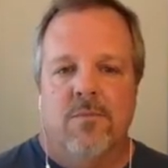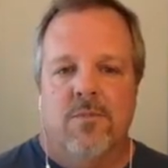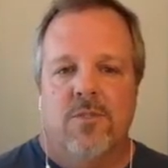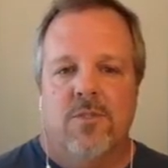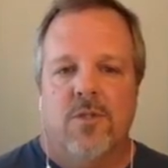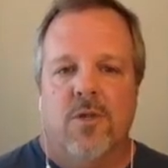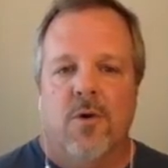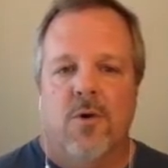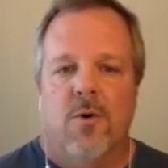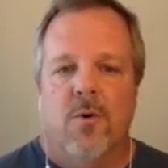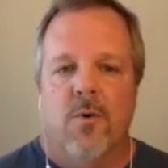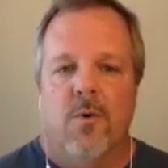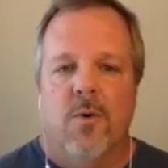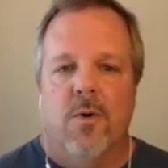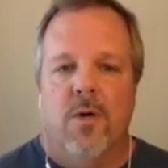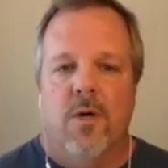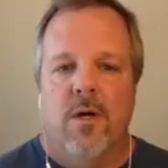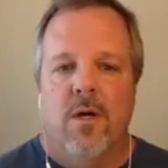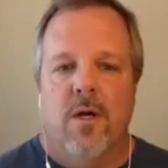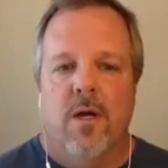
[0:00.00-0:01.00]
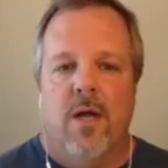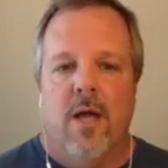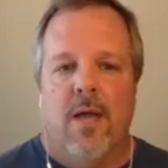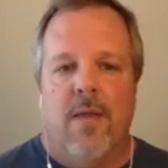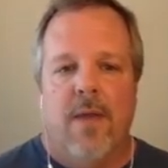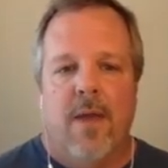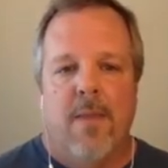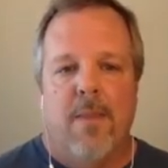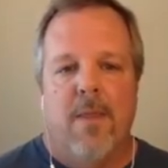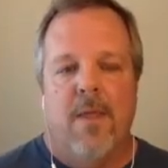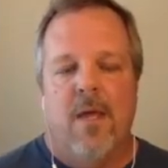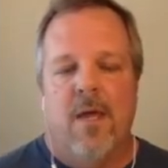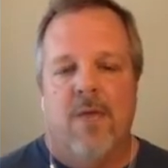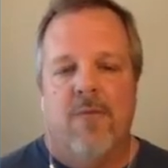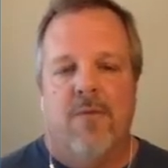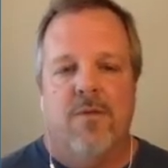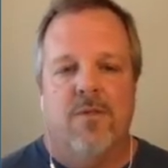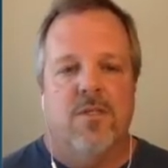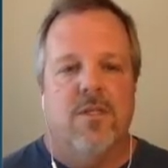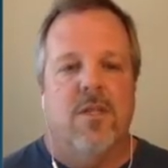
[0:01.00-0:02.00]
So
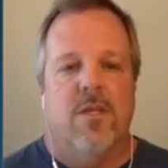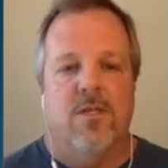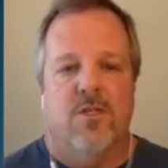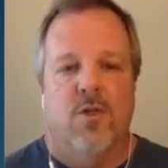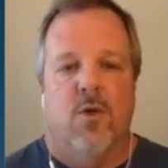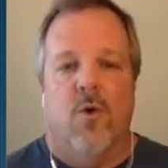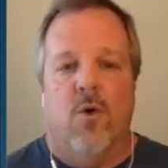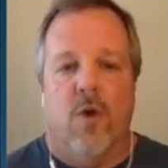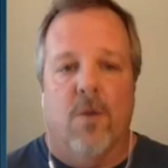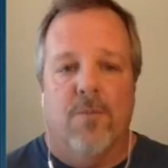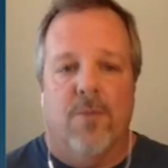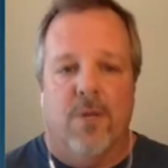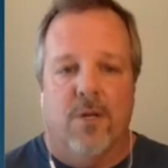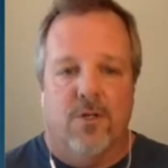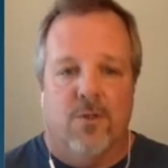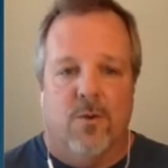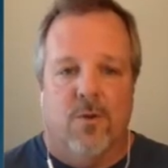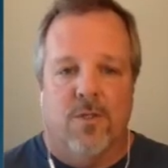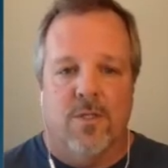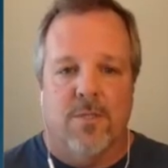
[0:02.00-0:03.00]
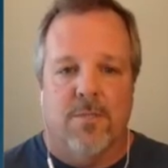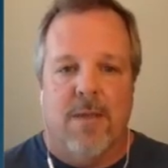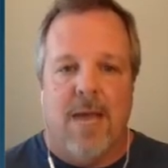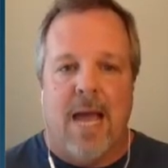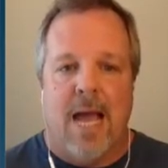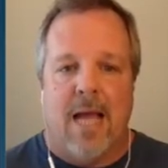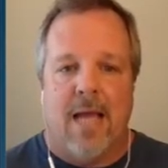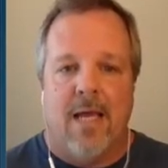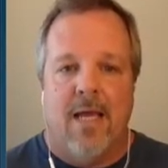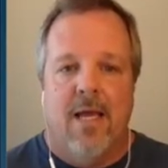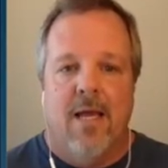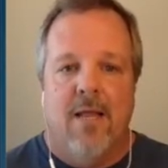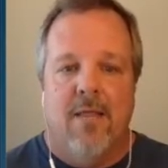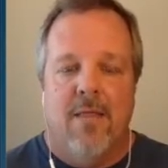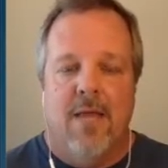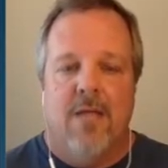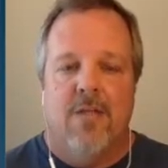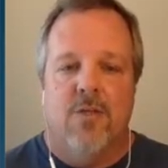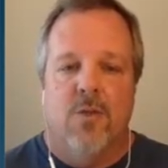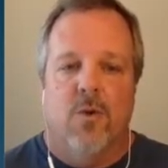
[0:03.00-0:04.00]
if you see the door up there towards the back,
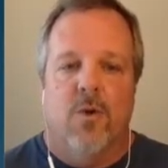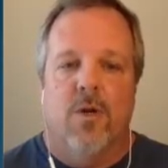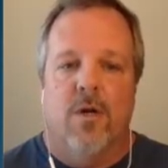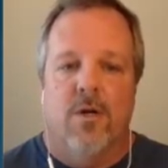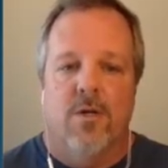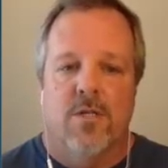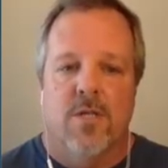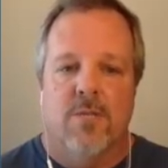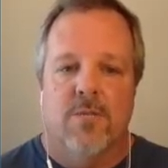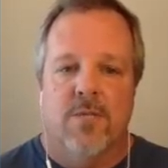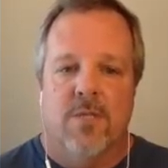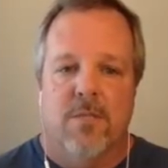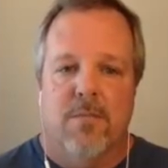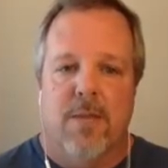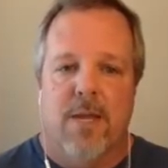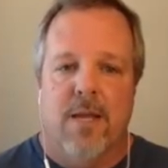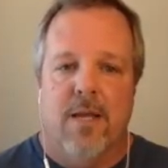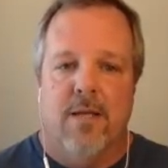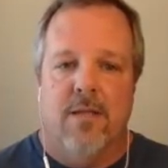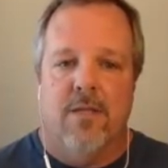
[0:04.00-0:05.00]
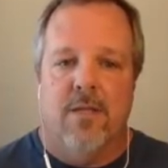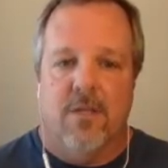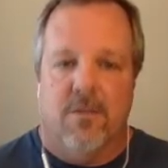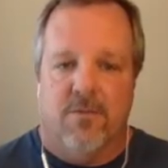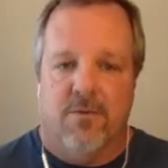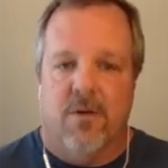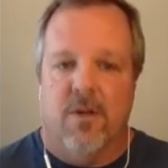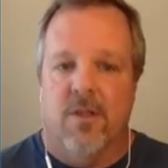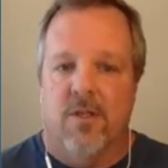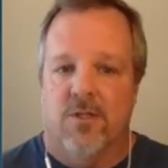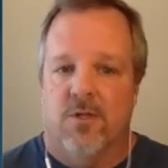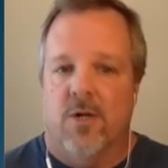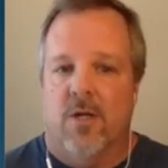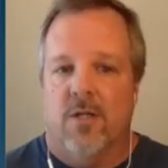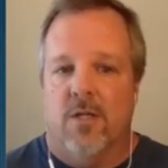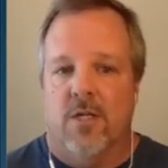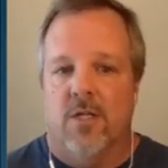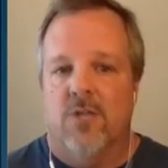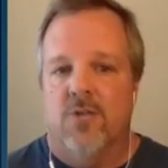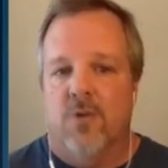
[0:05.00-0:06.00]
that door goes up to the front of the
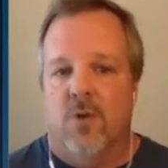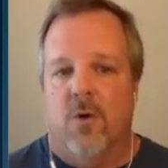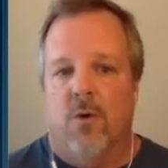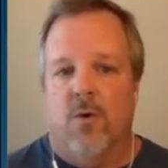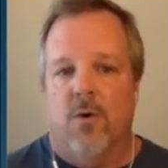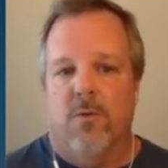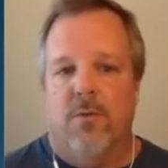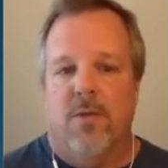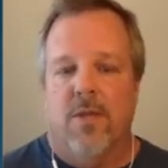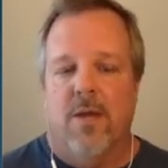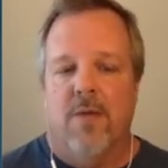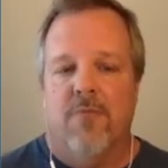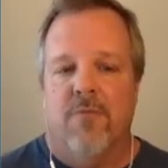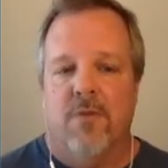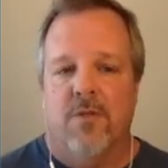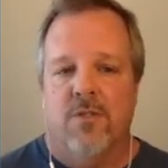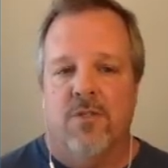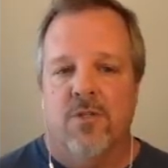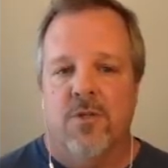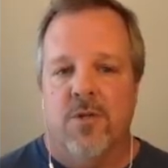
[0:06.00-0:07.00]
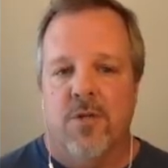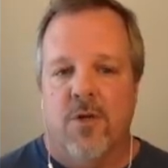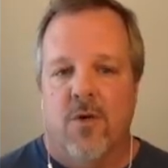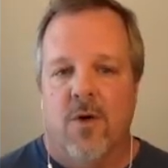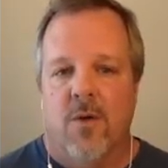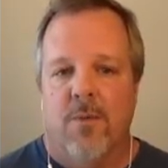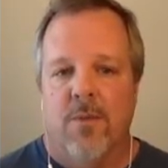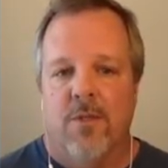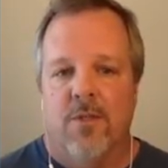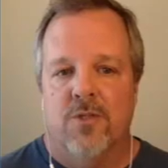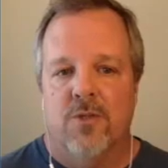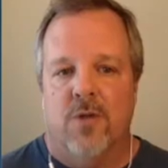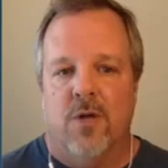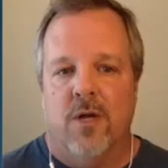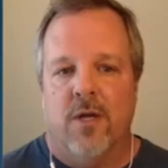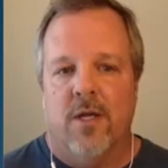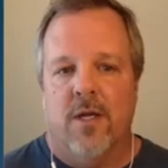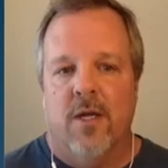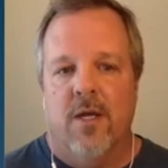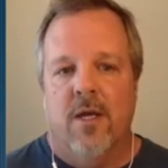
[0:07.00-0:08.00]
truck, the control room, and that front studio up in the
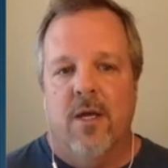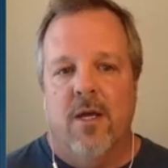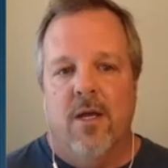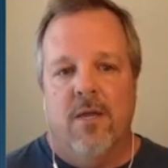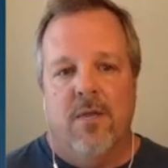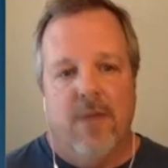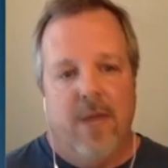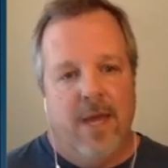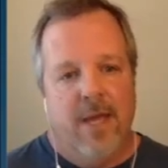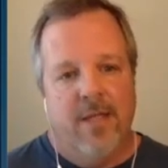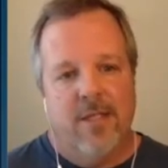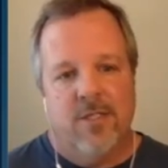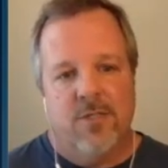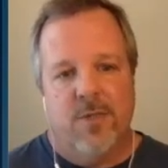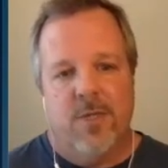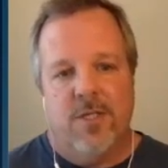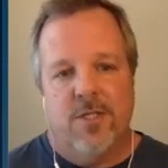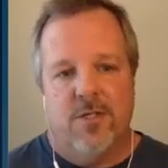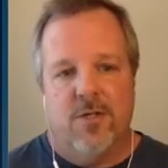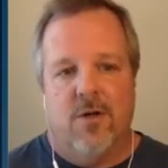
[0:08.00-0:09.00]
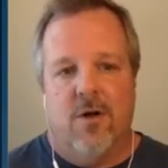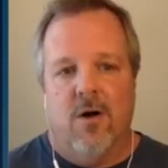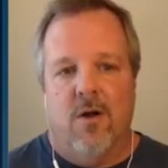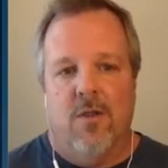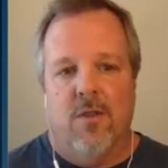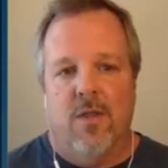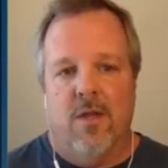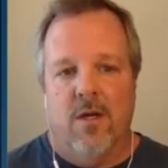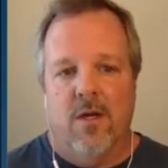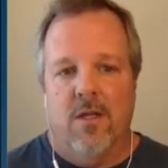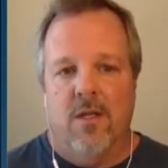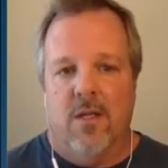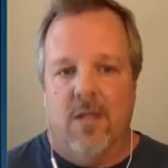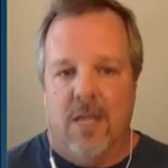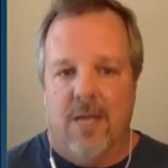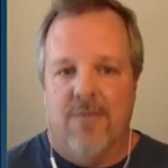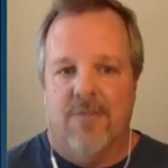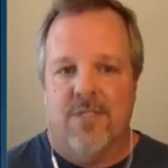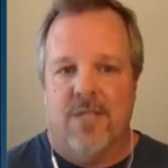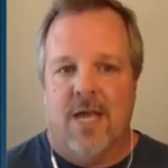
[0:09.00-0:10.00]
truck. The edit suites are on the
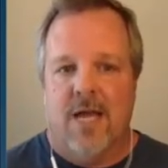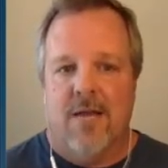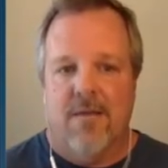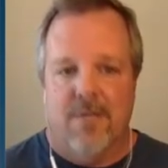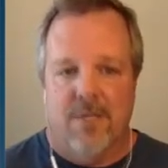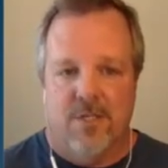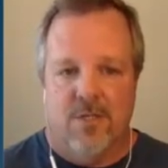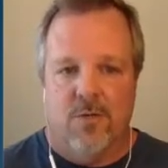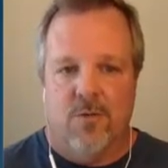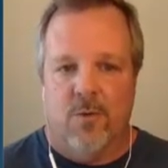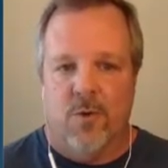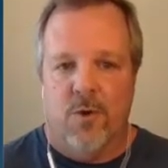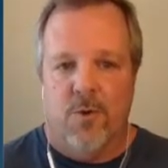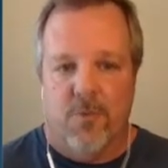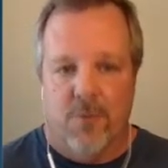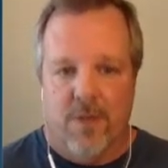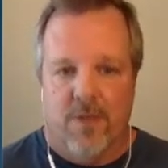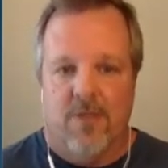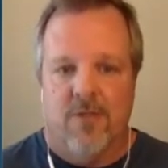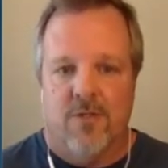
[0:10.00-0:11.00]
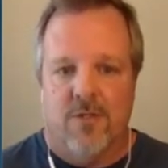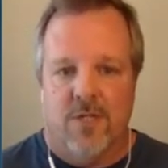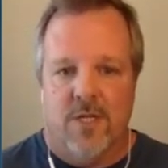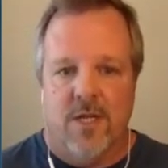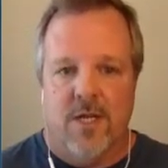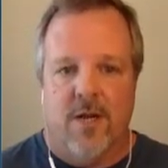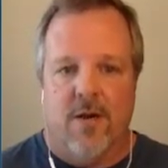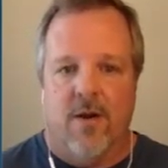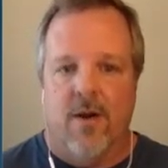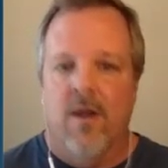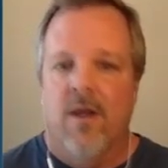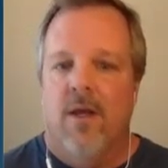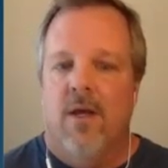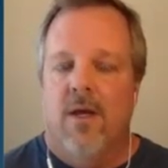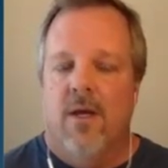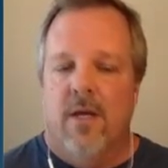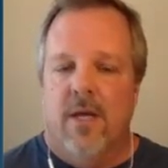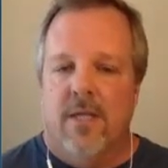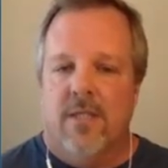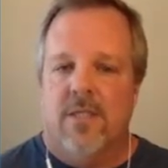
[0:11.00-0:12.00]
left side of this room that you see here.
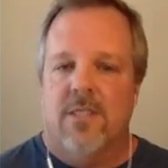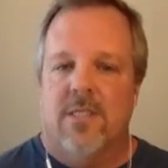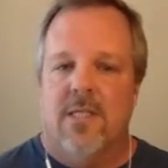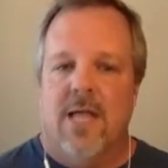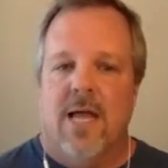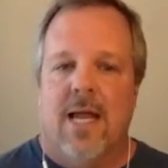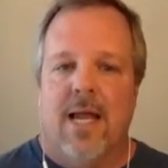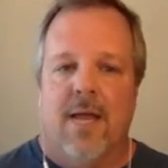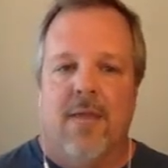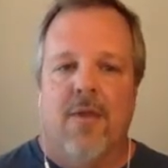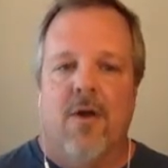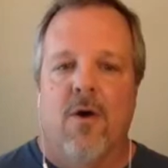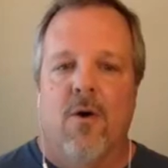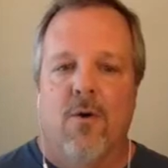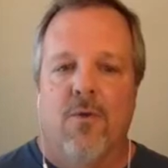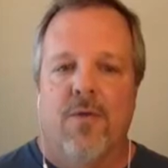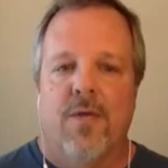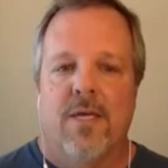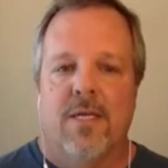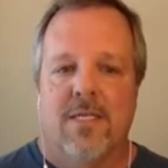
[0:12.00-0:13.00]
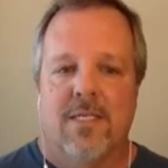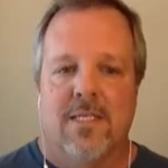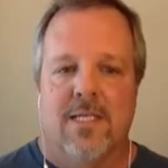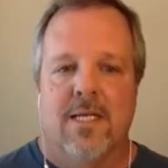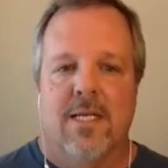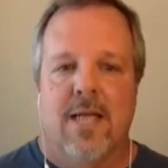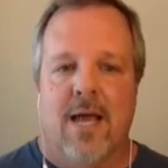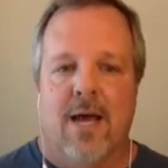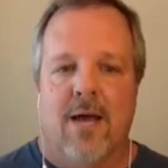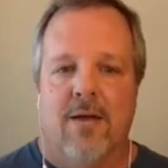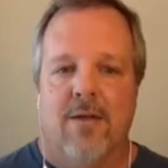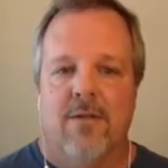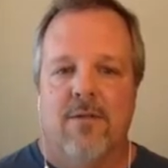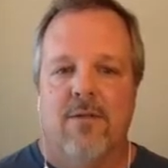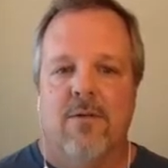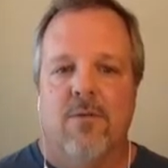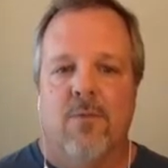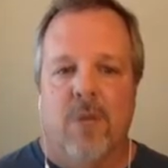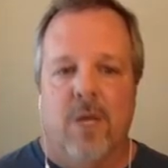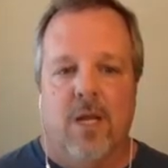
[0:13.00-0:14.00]
It's a slide out. The whole thing slid out.
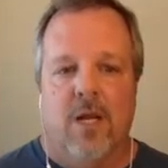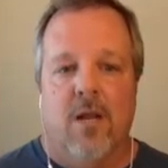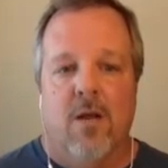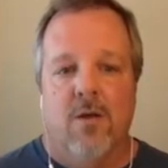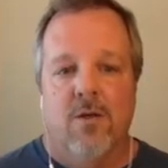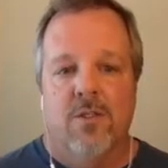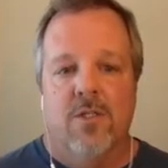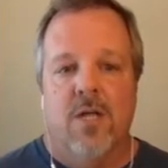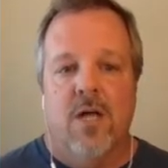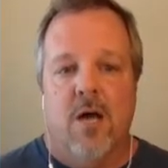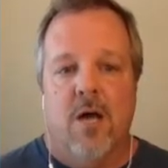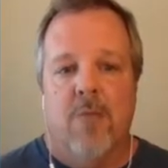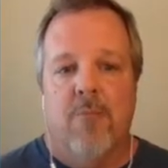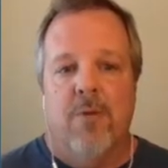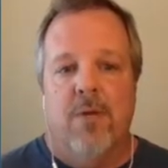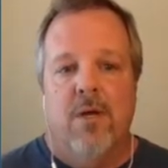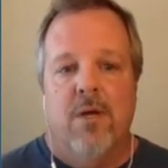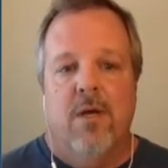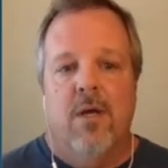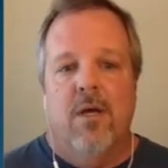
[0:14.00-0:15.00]
When it closed up,